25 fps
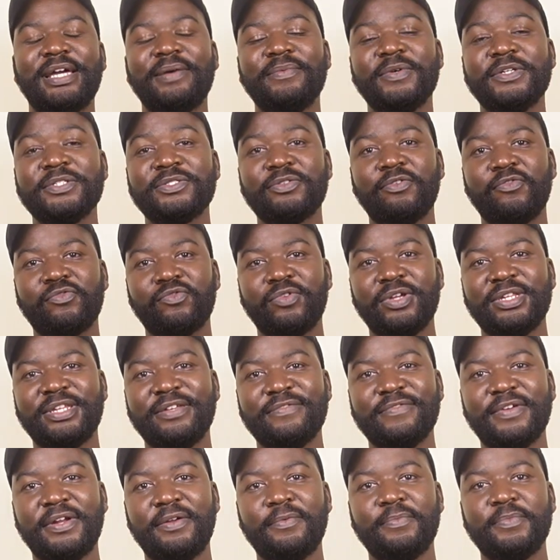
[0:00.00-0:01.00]
I'm a software
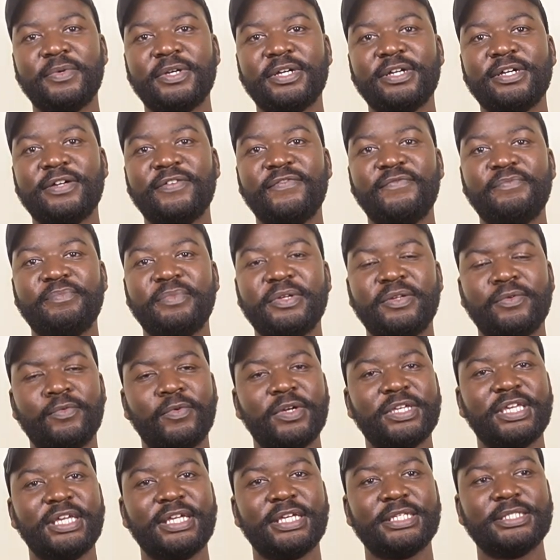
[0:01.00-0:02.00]
developer. I've been
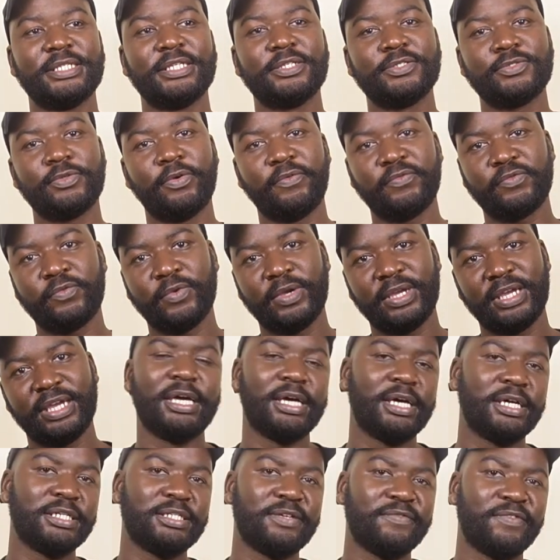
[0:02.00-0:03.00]
working as a
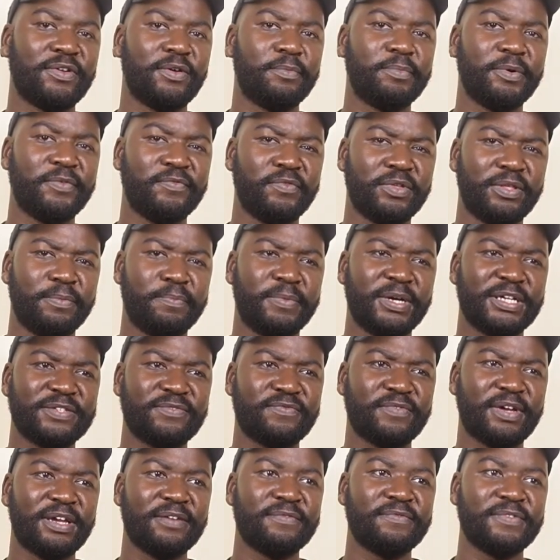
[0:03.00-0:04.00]
software developer for the
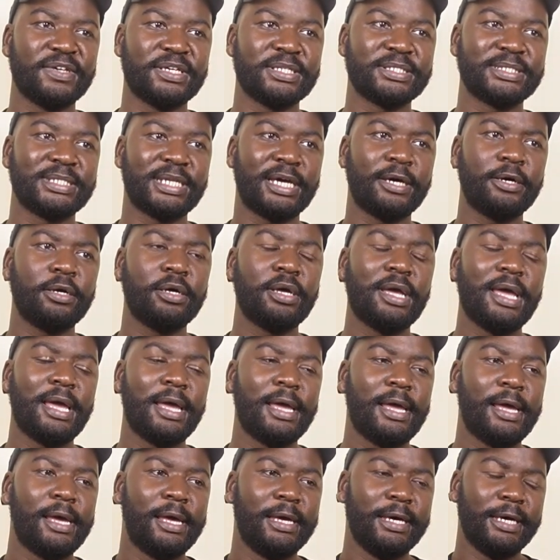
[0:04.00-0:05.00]
past 5 years
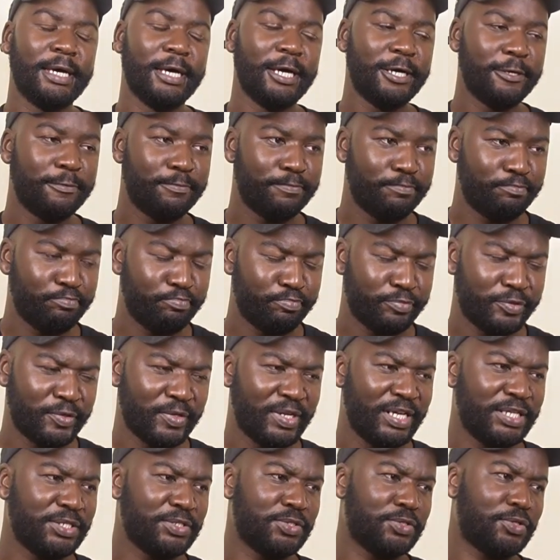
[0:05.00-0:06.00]
now.
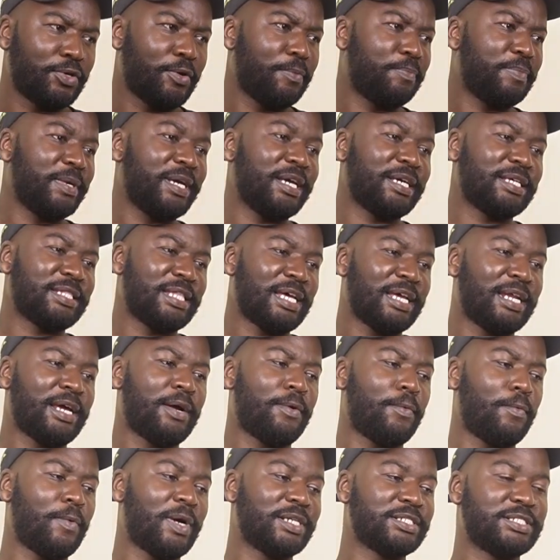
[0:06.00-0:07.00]
Today's topic that
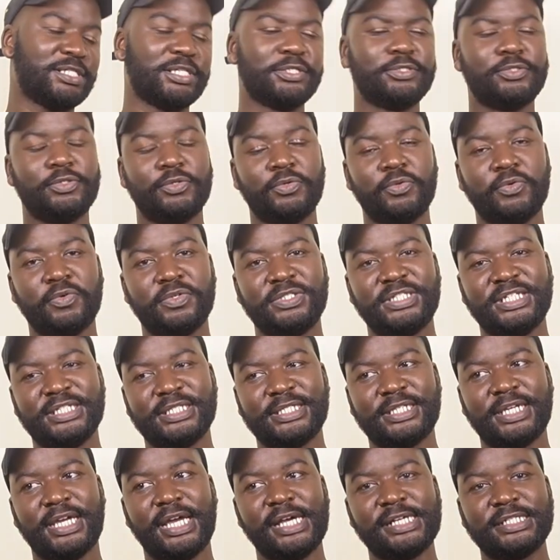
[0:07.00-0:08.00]
I wanted to
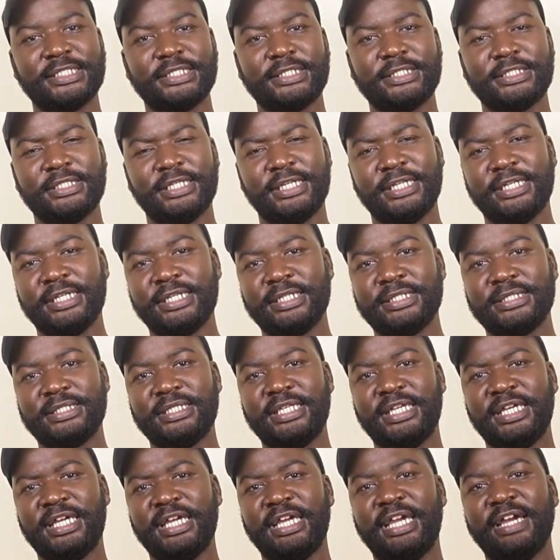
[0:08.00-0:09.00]
discuss is
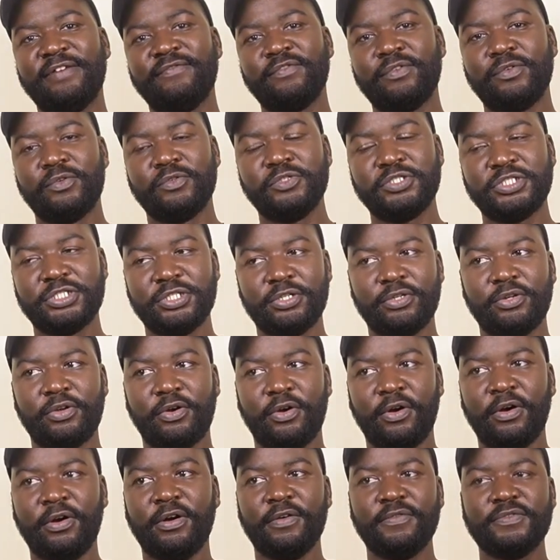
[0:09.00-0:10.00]
the evolution
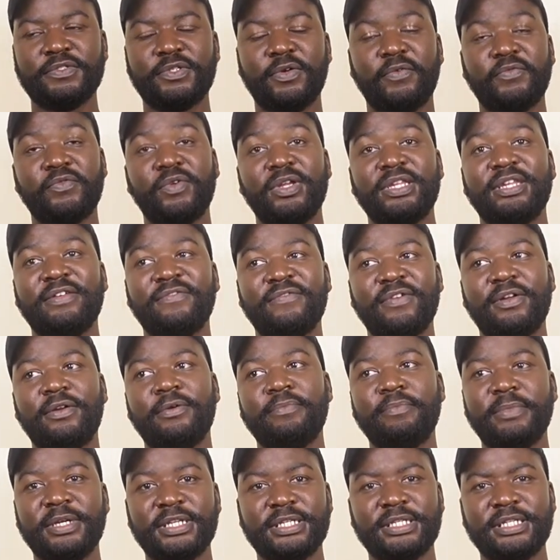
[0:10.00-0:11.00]
of software
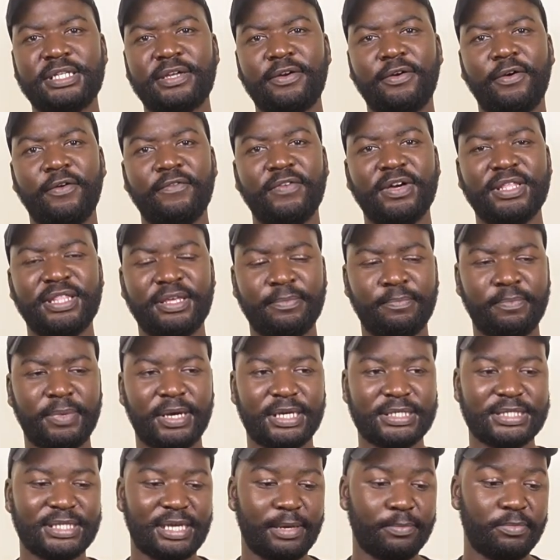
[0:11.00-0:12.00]
development over the
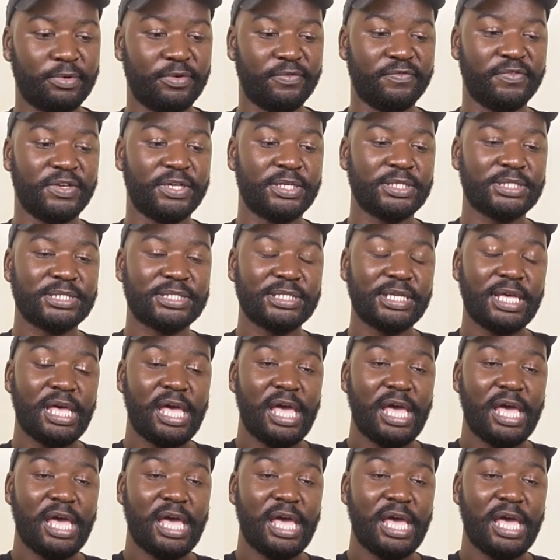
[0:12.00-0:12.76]
past couple of years.